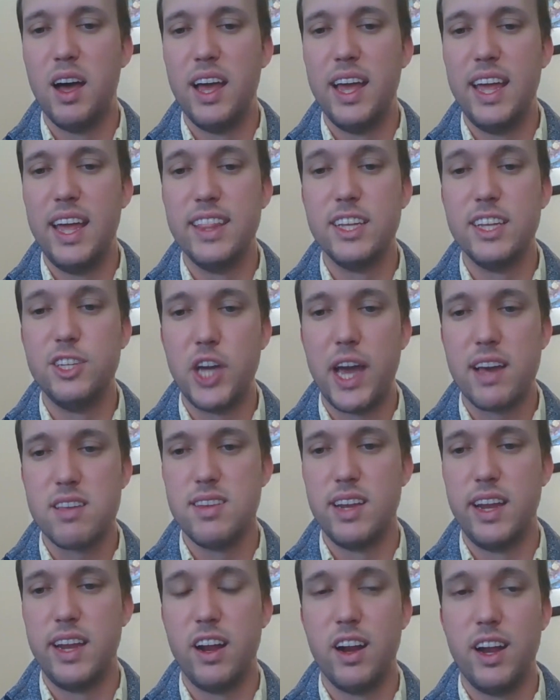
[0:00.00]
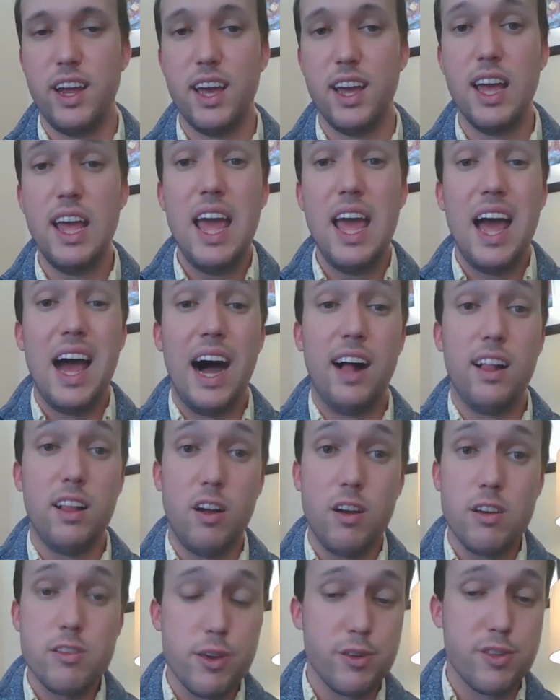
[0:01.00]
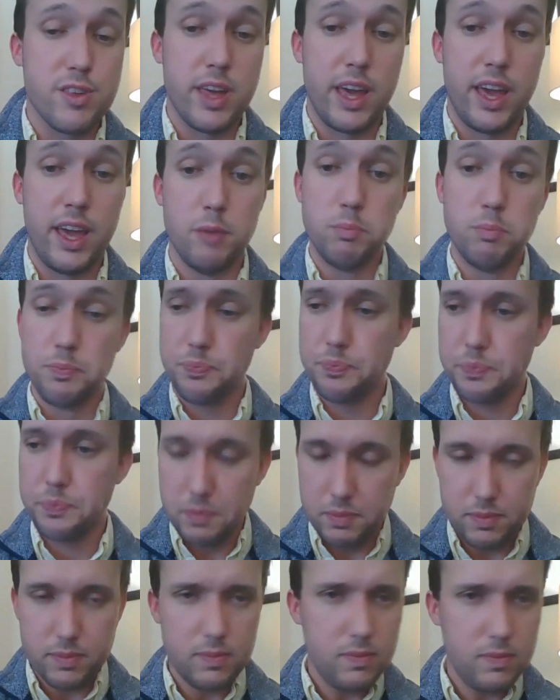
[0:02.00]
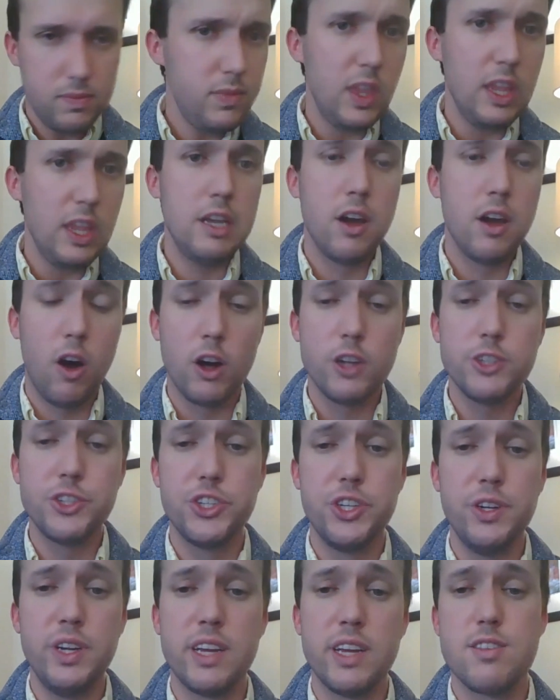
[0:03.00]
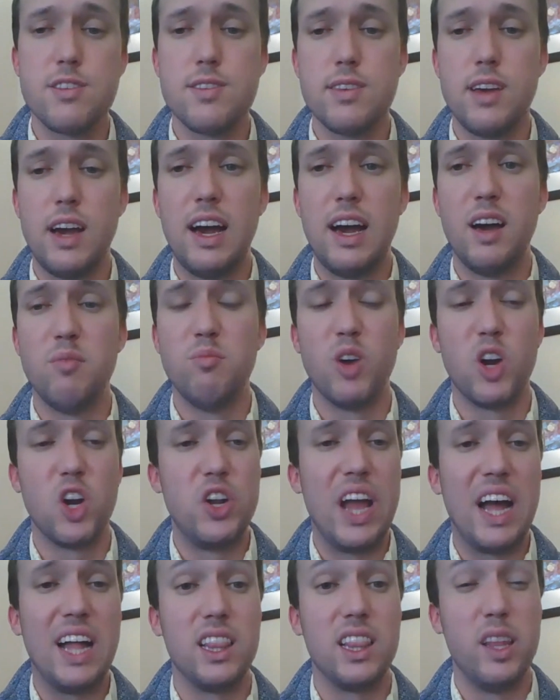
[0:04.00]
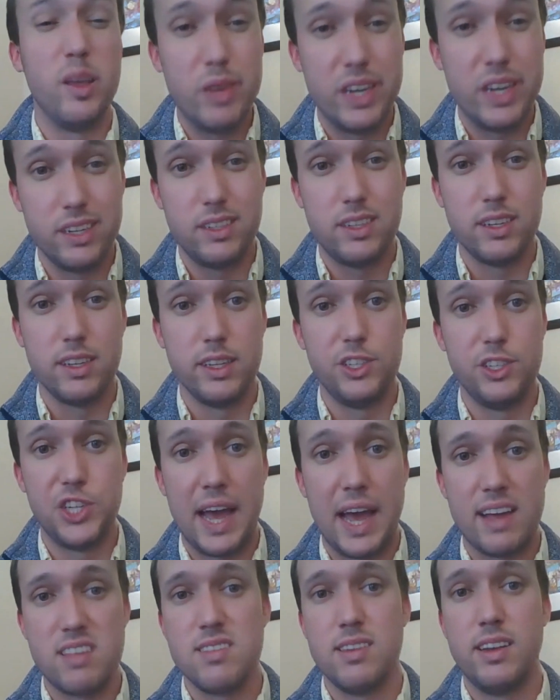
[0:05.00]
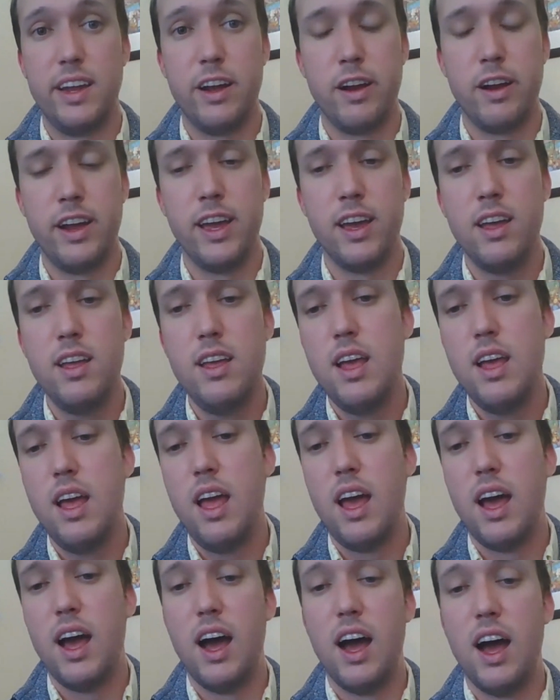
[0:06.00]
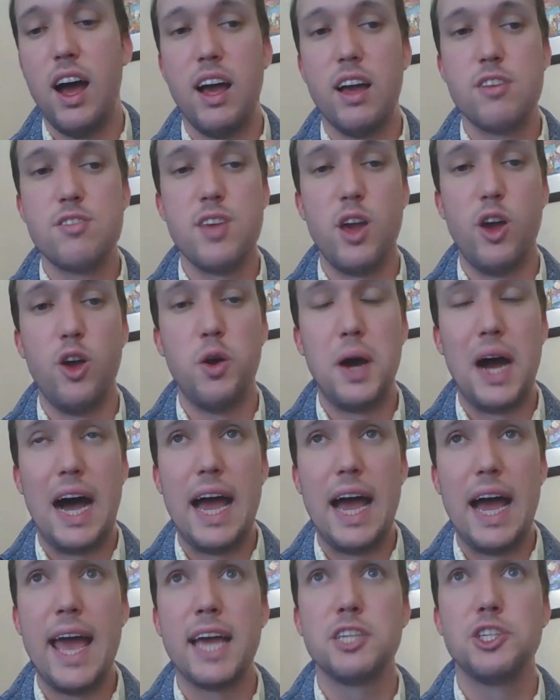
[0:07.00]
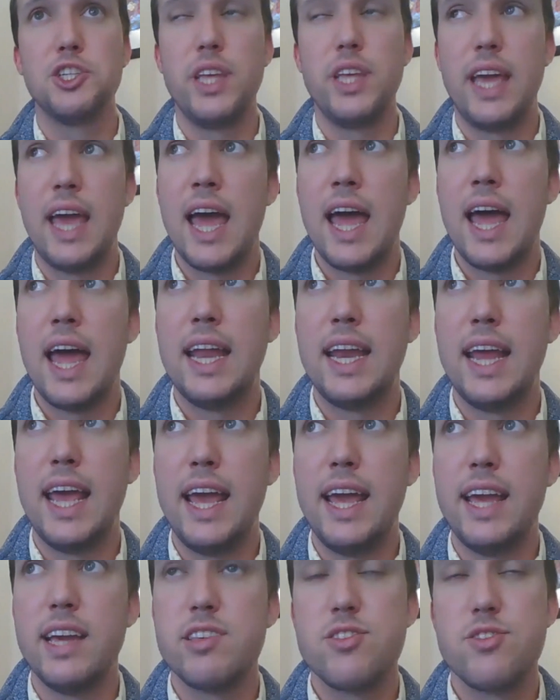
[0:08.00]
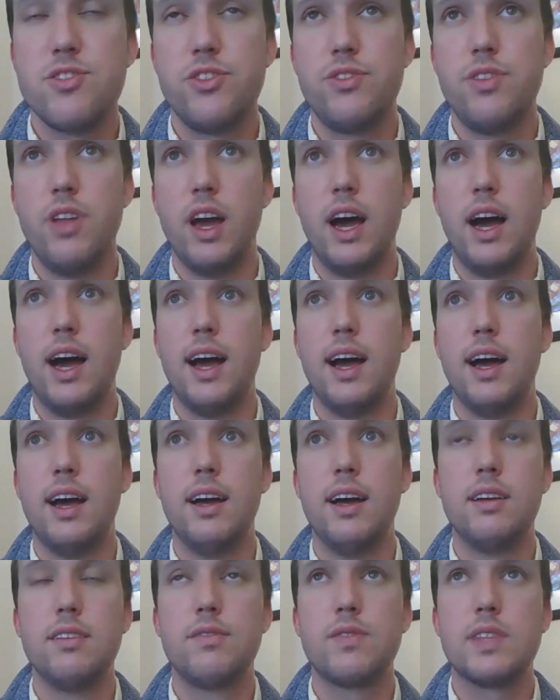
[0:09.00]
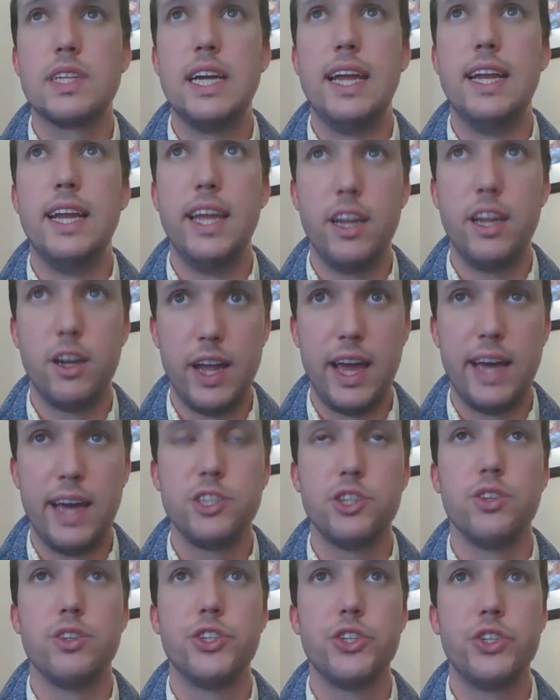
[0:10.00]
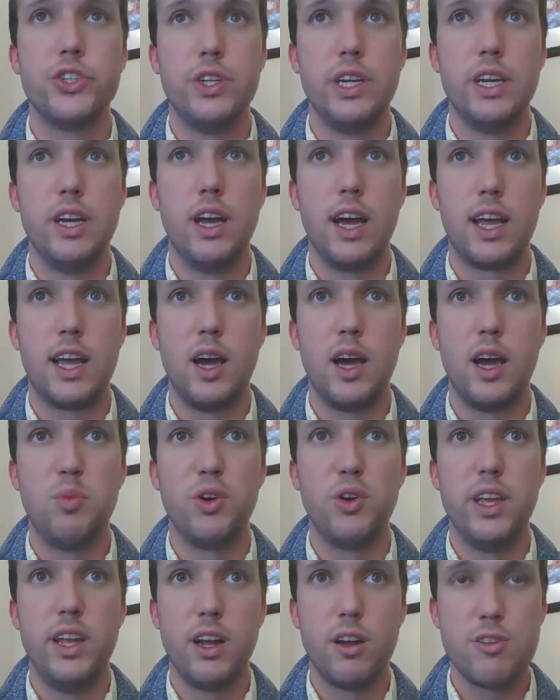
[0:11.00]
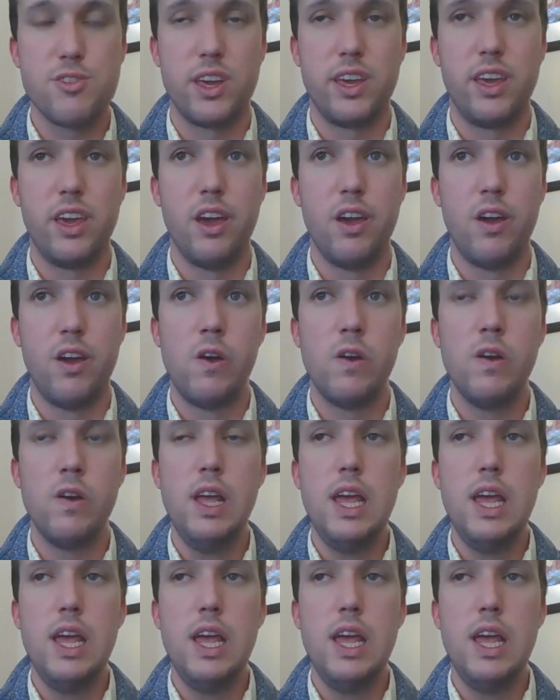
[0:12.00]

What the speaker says: in the Jackson area. I'll also say our students are not limited to the Jackson area. So I actually had an international student a couple years ago.